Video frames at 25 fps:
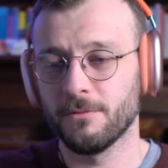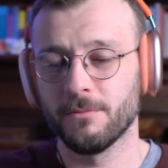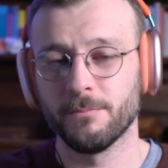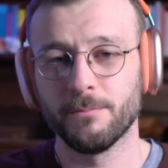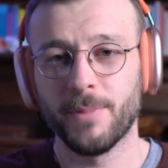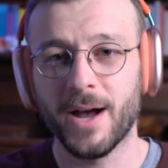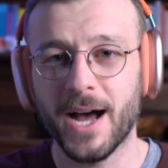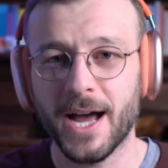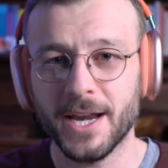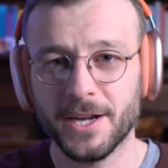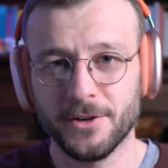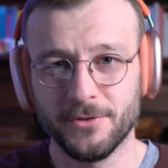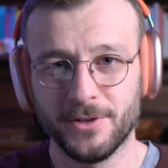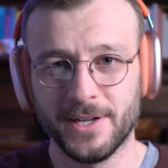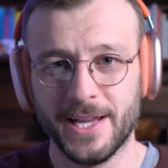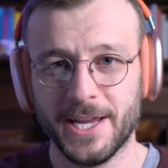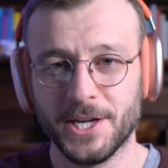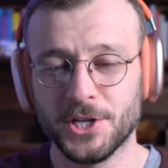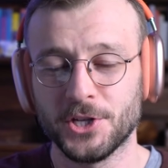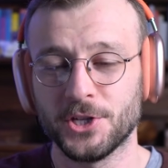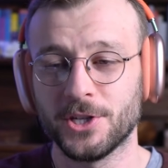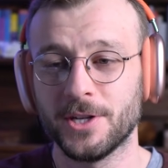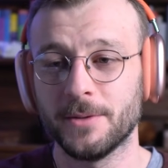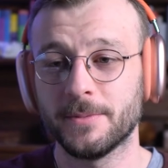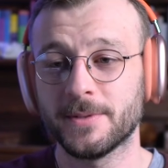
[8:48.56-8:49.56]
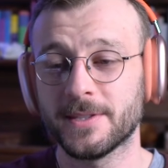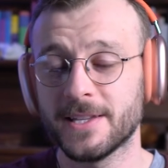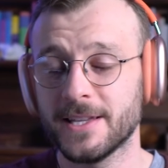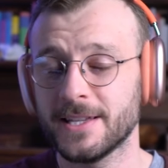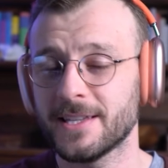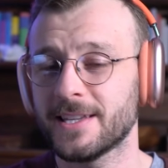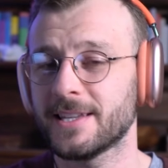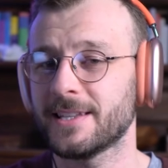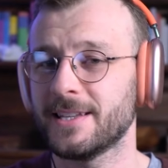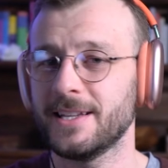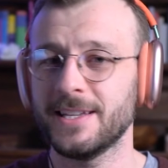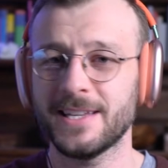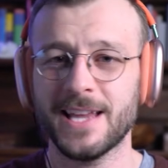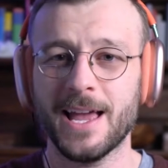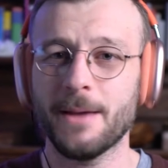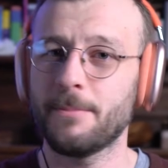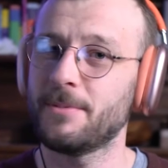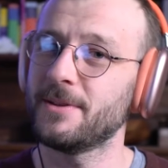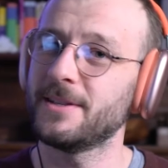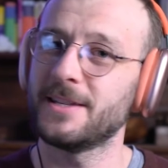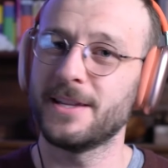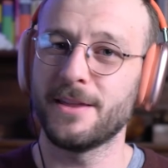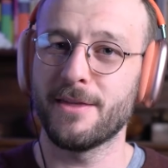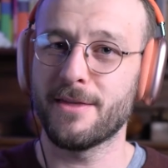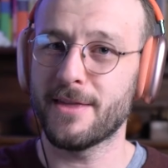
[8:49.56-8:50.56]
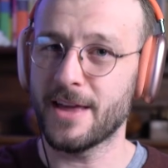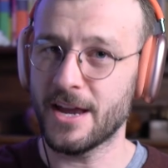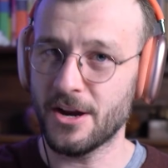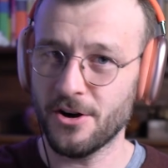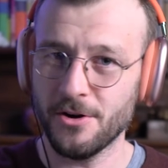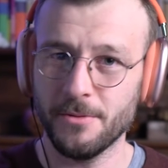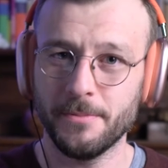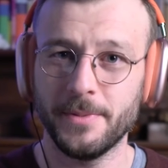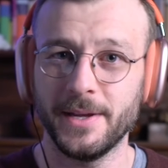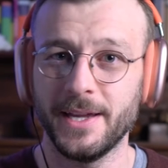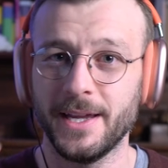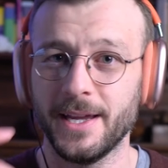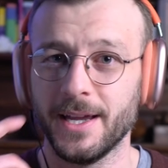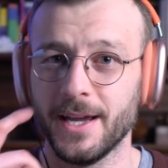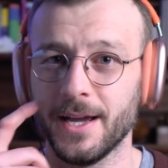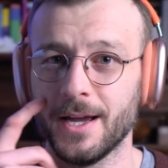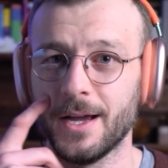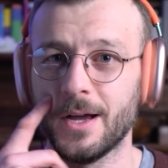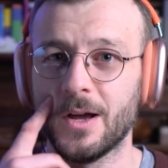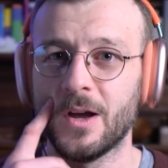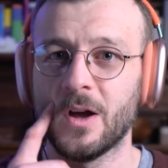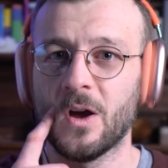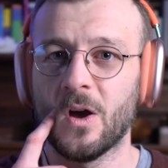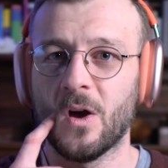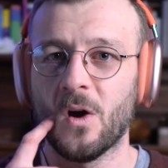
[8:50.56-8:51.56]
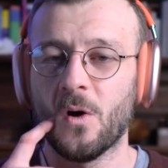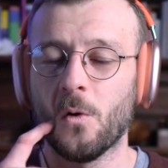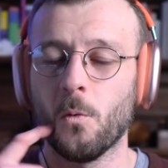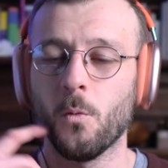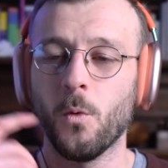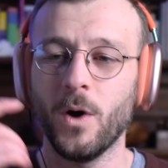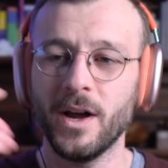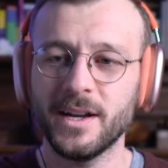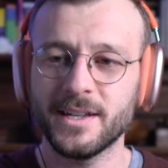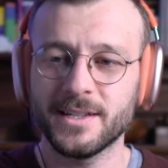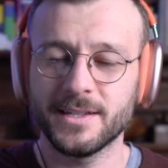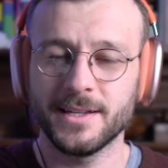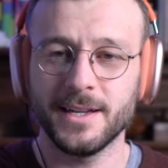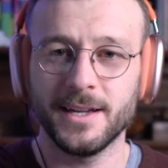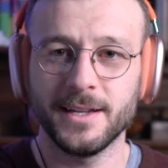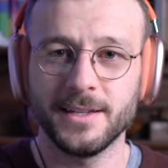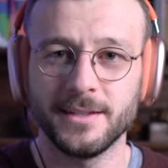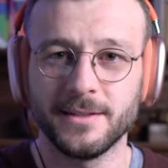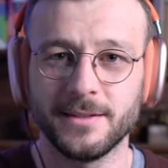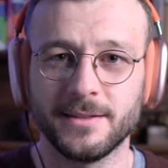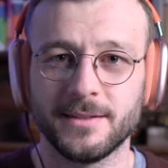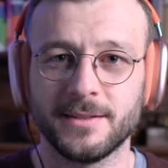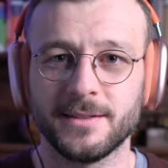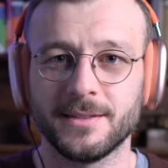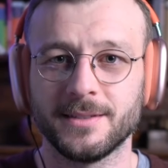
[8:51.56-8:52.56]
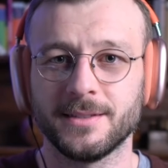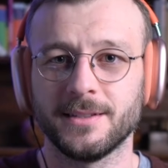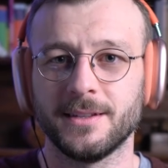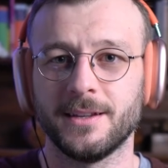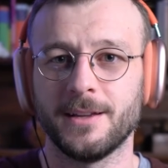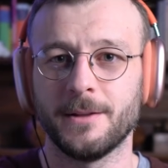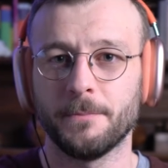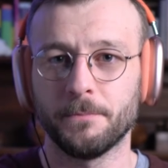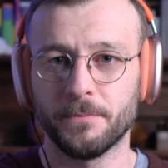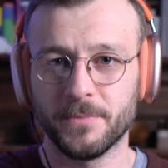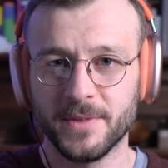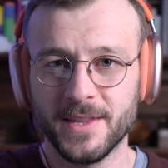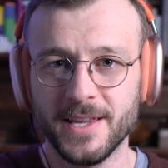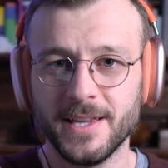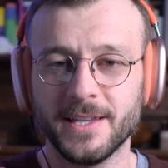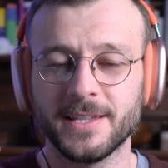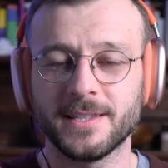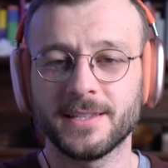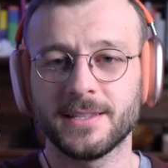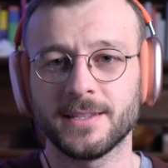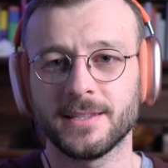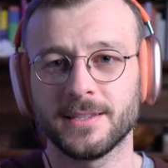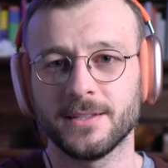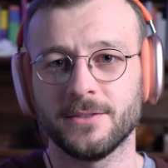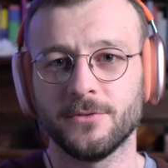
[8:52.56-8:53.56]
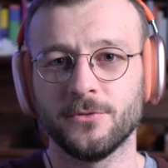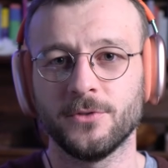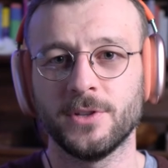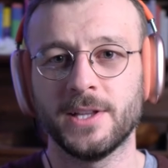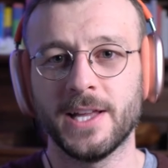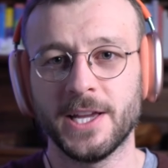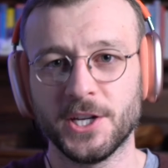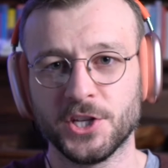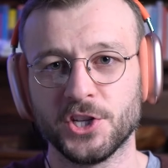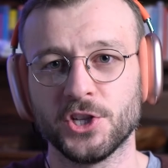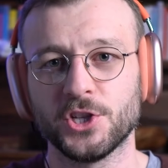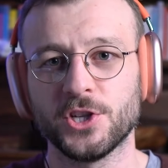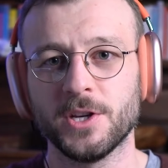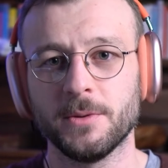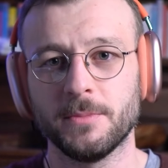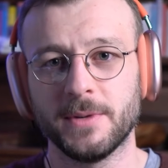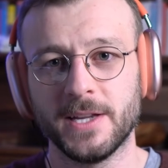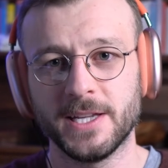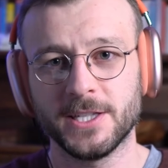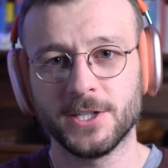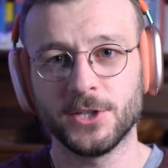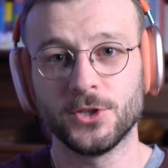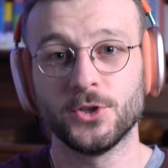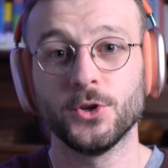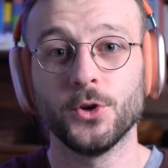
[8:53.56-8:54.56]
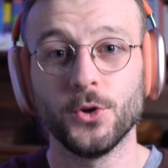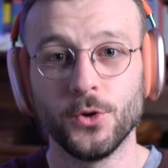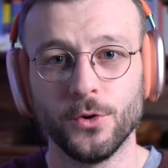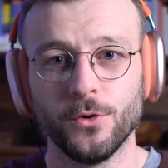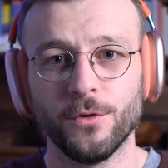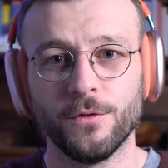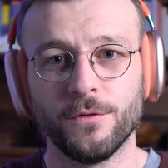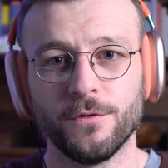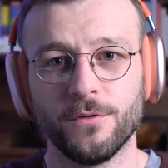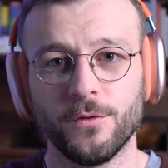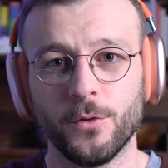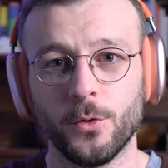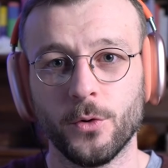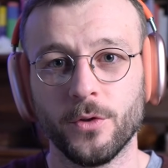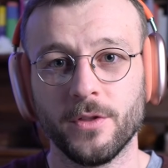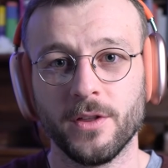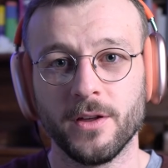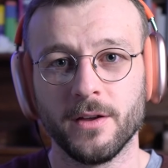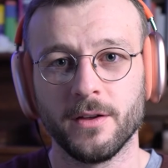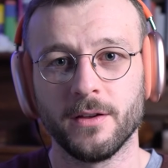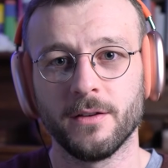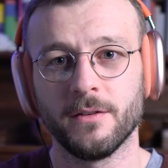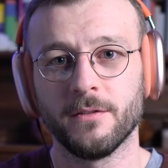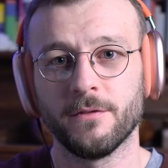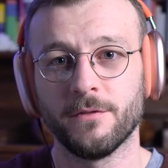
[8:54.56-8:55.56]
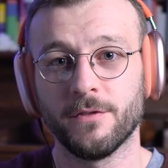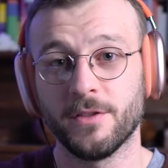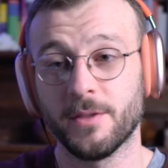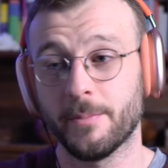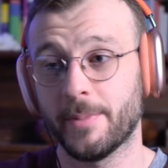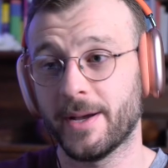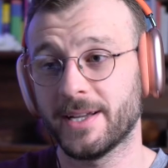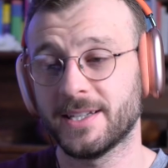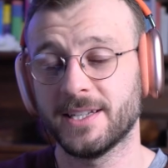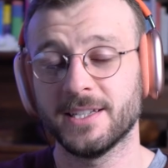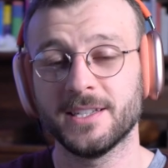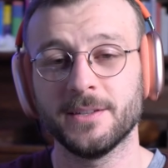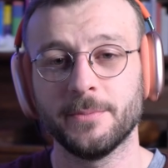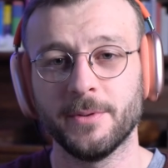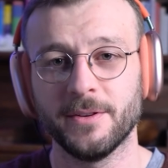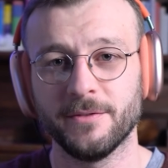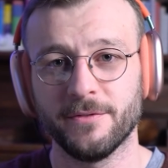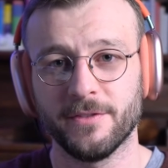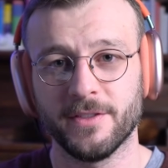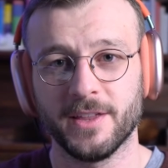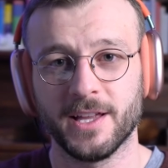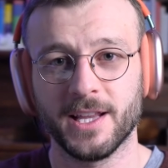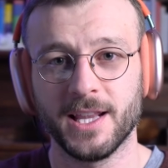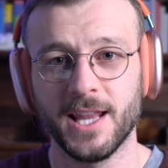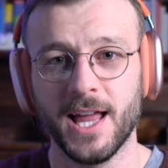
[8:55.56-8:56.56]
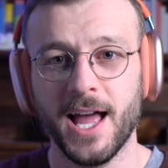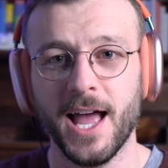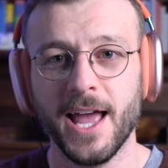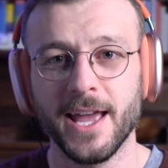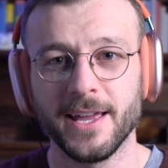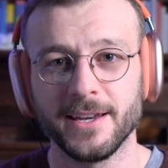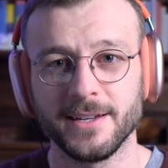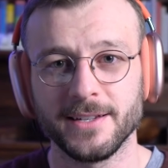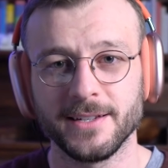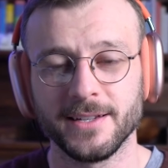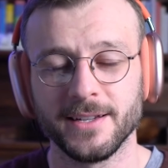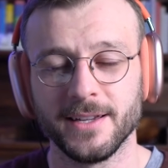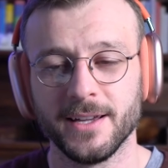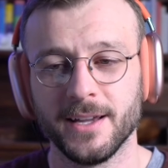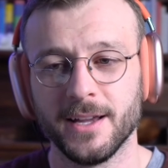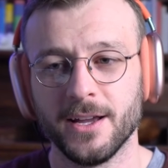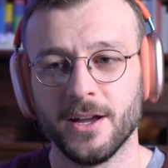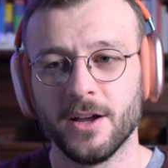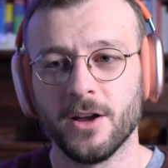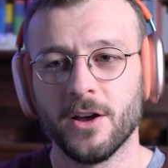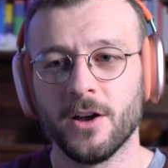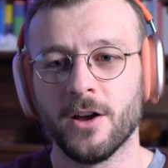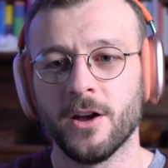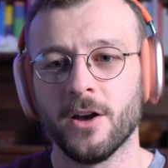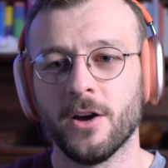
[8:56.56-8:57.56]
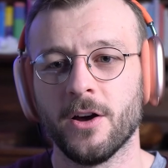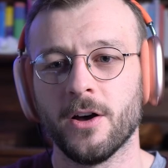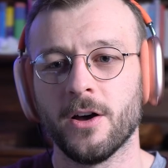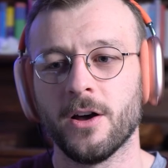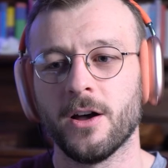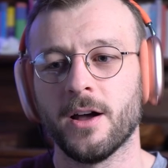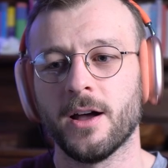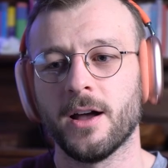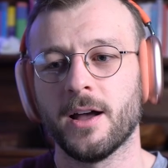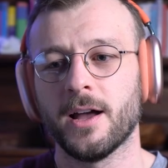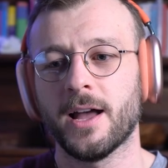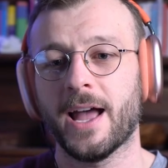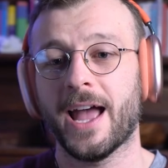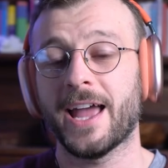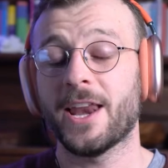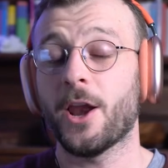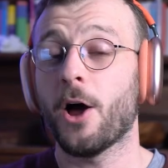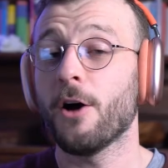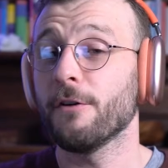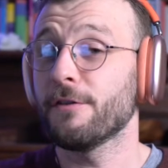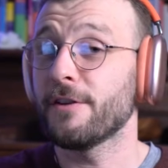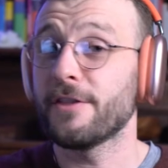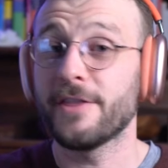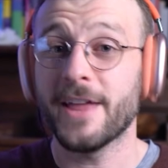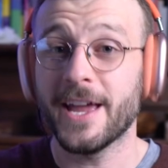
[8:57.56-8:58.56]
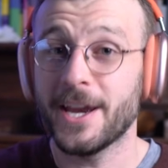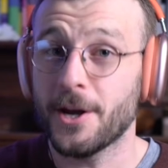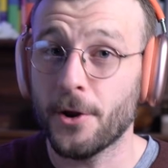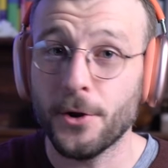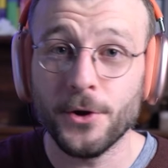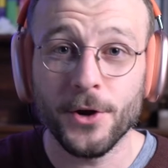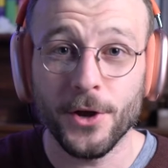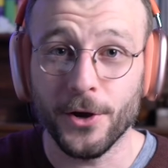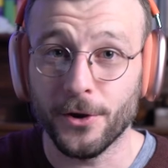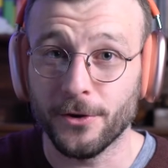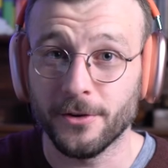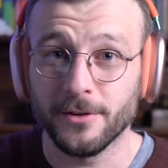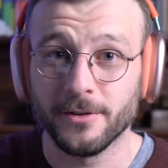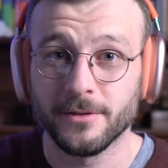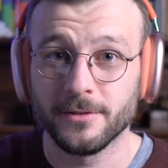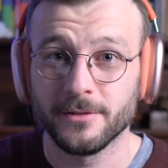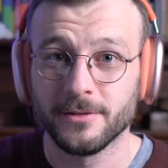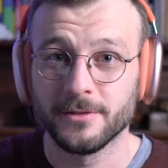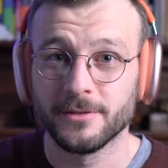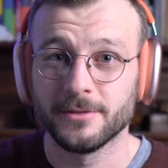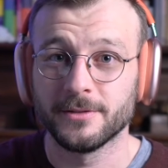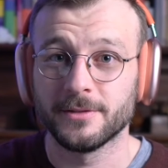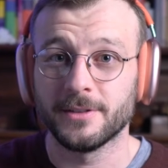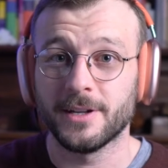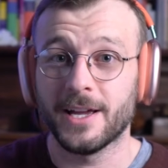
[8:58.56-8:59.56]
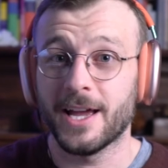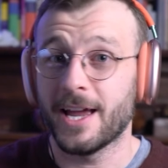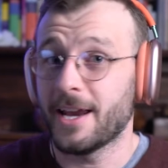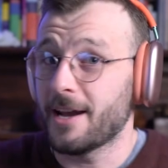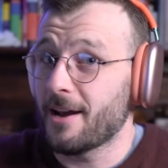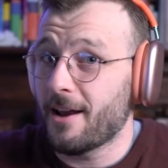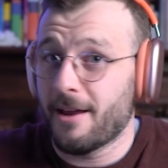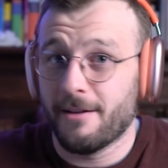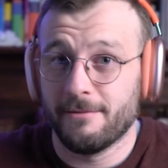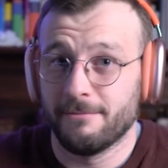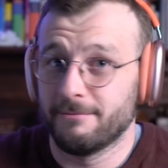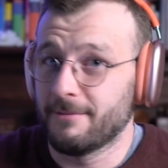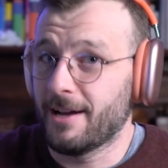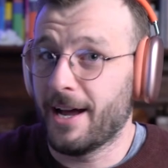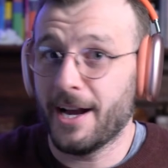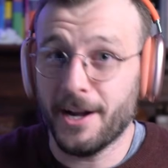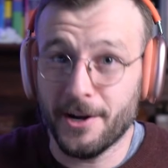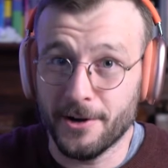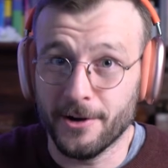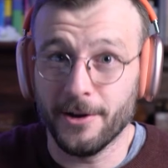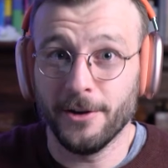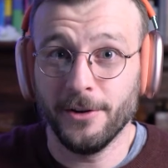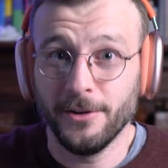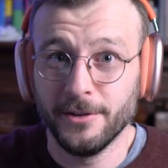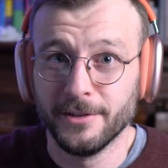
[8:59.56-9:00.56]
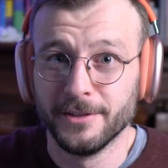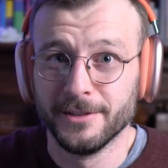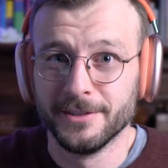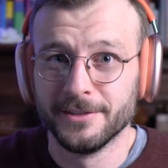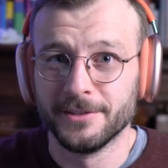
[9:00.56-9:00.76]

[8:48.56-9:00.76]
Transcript: partner relationships. This happens in therapy. What does this relationship need to do for the participant, for the client? And often they don't know. And I don't know.